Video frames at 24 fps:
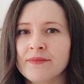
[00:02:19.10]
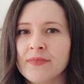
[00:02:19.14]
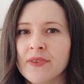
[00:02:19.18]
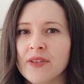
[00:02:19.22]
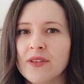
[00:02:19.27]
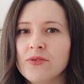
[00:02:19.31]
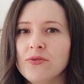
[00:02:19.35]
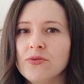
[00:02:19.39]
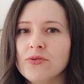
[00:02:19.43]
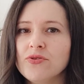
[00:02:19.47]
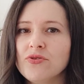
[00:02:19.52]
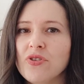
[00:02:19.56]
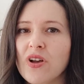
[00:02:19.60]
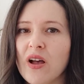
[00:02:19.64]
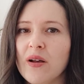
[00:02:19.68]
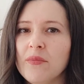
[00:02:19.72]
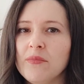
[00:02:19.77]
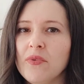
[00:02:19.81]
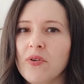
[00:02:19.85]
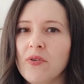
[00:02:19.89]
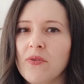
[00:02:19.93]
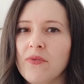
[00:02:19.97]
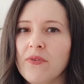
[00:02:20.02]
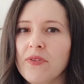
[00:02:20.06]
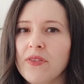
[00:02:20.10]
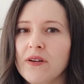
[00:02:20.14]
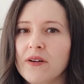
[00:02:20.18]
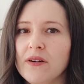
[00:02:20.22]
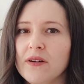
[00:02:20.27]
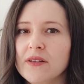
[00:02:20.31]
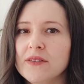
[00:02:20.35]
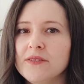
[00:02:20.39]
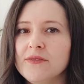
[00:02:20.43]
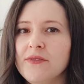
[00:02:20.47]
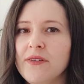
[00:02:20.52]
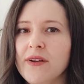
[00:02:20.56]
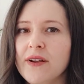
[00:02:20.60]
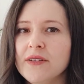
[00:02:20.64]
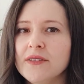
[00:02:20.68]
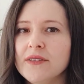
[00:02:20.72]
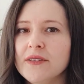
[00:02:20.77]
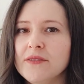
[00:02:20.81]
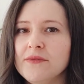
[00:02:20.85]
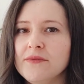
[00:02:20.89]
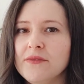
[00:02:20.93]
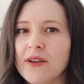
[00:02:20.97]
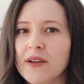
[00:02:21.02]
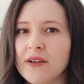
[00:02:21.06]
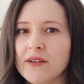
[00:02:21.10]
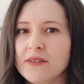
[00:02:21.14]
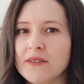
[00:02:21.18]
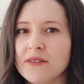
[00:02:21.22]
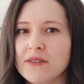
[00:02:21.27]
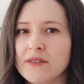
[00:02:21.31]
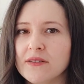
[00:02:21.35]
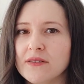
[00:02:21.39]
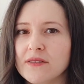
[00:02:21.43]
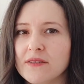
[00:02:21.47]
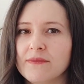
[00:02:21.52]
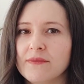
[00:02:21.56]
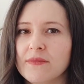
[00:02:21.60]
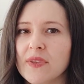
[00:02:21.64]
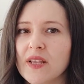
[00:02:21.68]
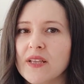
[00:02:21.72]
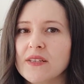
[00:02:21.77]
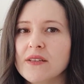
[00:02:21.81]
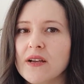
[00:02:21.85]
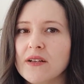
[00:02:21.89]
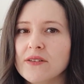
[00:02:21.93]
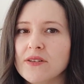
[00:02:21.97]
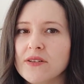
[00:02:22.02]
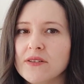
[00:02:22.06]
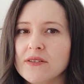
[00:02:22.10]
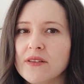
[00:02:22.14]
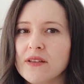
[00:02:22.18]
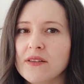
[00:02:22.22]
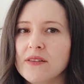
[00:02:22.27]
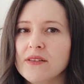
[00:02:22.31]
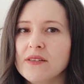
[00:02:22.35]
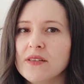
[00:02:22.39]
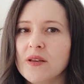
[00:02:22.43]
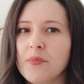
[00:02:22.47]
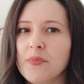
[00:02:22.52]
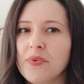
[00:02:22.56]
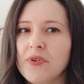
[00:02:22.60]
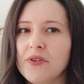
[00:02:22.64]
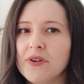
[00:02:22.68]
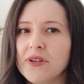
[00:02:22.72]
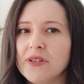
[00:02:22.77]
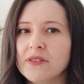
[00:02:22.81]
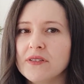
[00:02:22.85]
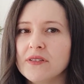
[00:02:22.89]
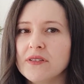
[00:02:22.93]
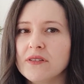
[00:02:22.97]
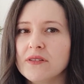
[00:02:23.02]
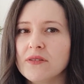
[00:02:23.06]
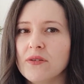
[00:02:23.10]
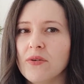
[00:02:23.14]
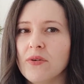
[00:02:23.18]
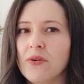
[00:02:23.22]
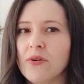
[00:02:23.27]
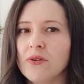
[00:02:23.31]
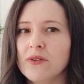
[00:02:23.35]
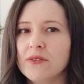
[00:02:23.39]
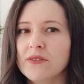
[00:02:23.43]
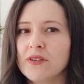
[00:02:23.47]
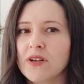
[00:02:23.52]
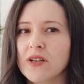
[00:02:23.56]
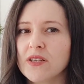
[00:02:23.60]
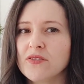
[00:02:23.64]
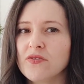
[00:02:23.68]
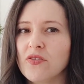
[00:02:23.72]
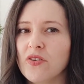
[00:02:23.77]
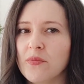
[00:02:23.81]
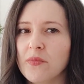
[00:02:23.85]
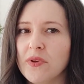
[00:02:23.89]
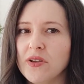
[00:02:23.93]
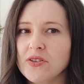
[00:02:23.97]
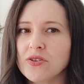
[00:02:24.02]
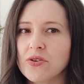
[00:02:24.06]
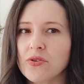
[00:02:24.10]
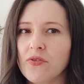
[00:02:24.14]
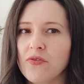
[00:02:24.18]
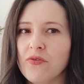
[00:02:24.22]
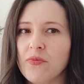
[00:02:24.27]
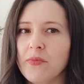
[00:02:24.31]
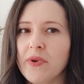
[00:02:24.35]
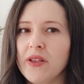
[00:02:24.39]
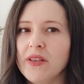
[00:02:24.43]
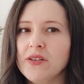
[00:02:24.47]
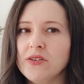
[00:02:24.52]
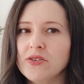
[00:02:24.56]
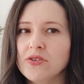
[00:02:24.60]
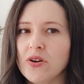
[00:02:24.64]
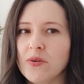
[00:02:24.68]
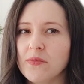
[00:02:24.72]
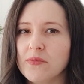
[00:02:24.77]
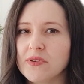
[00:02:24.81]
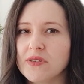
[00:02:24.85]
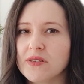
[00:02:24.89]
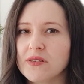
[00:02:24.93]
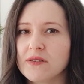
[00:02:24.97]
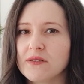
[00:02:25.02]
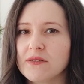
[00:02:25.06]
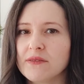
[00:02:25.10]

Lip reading: to some of the adverse effects, such as the disappearance or transformation of many jobs